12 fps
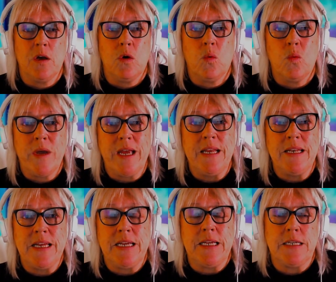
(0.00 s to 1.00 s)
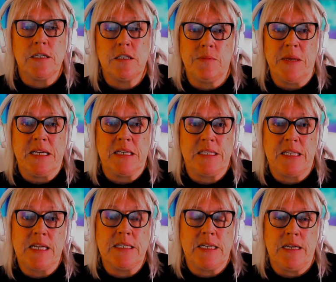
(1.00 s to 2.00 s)
We need to make a
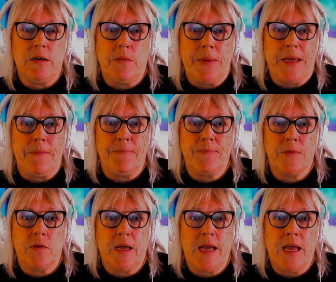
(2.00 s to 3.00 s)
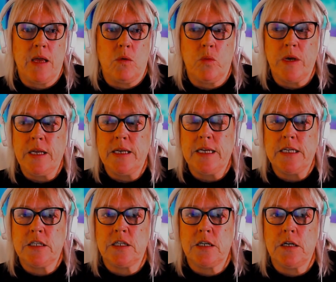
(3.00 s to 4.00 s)
stand a little bit, okay? We need
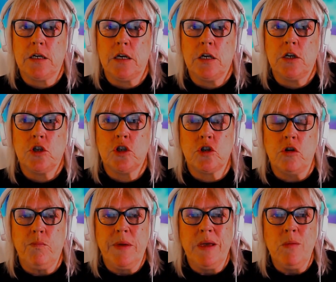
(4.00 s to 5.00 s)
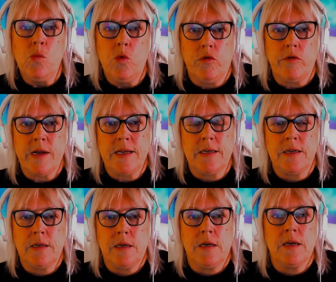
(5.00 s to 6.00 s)
to stop being worried
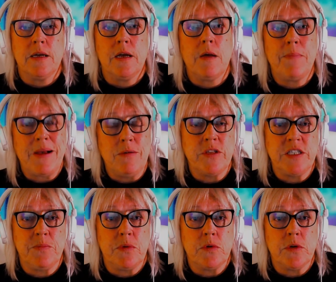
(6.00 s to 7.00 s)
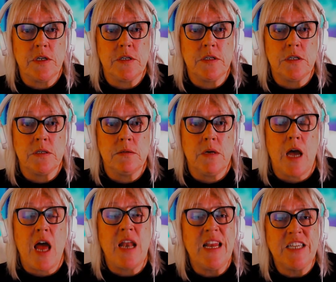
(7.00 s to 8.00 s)
about the debunkers,
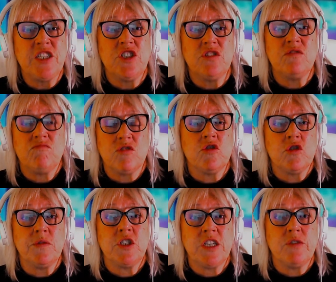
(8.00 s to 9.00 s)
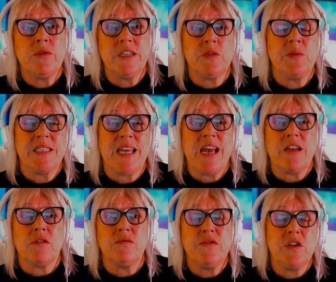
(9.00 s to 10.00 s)
unless you've got something generally to be scared
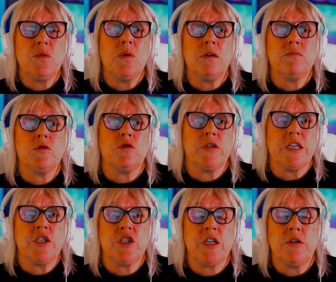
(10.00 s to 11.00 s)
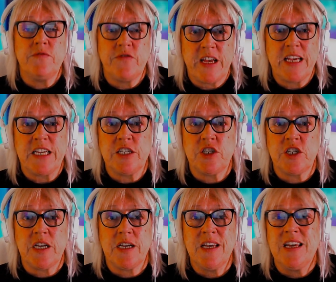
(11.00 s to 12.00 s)
of. If you are talking shit and faking
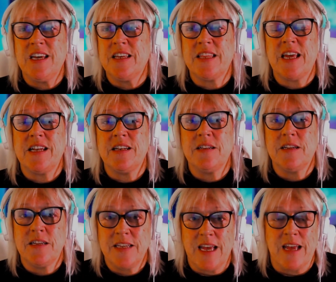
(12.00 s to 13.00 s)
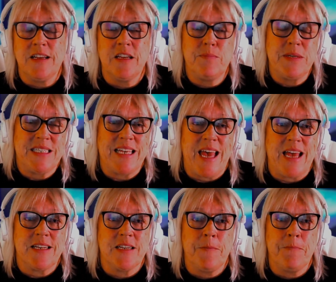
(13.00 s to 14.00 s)
shit, then yeah, be scared.